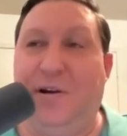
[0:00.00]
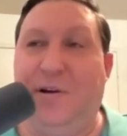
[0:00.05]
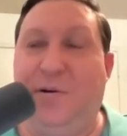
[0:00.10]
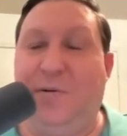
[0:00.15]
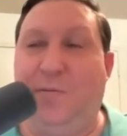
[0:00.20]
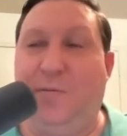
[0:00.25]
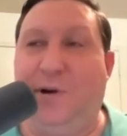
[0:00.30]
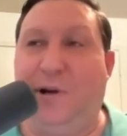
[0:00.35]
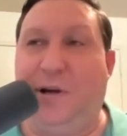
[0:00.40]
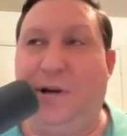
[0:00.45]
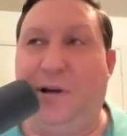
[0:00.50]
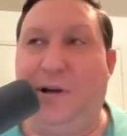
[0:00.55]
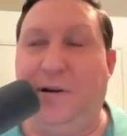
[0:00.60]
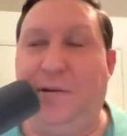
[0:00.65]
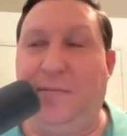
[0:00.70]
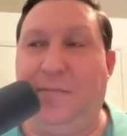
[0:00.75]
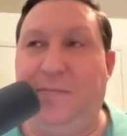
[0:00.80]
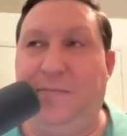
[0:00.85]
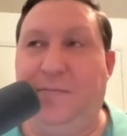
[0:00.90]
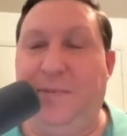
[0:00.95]

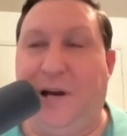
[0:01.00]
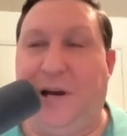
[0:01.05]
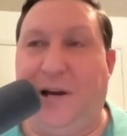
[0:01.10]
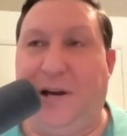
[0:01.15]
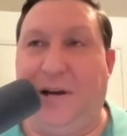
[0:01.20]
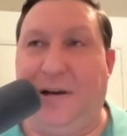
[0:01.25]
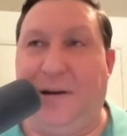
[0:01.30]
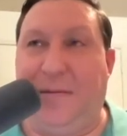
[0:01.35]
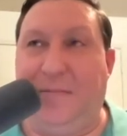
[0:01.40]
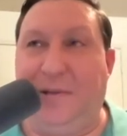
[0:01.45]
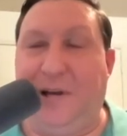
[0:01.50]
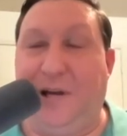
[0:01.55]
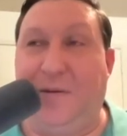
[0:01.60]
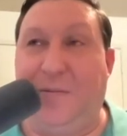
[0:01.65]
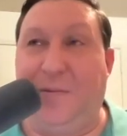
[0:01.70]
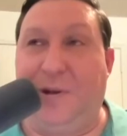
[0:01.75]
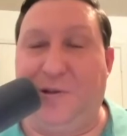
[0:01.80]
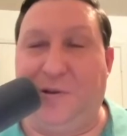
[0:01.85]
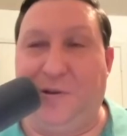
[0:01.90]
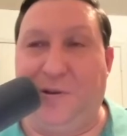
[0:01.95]
where
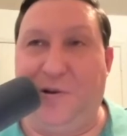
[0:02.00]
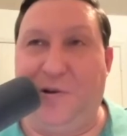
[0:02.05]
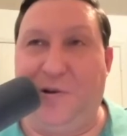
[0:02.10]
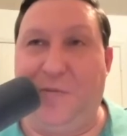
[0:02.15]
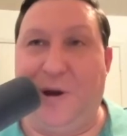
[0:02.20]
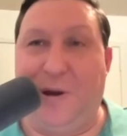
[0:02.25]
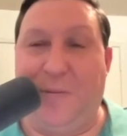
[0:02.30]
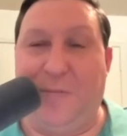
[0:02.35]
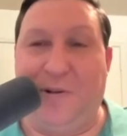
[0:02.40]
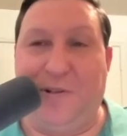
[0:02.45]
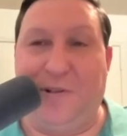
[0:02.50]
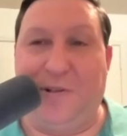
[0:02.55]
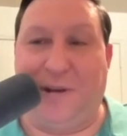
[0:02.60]
documentary crew members